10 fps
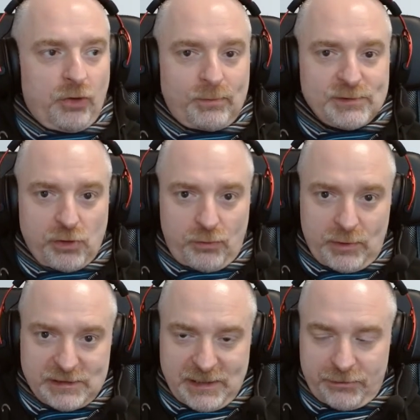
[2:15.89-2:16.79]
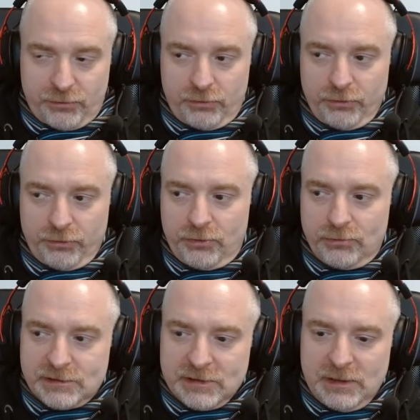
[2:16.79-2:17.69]
top stories and Google
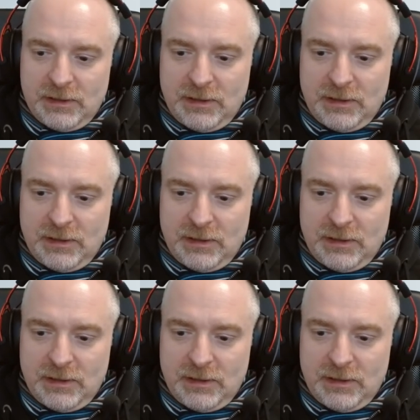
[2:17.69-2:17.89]
News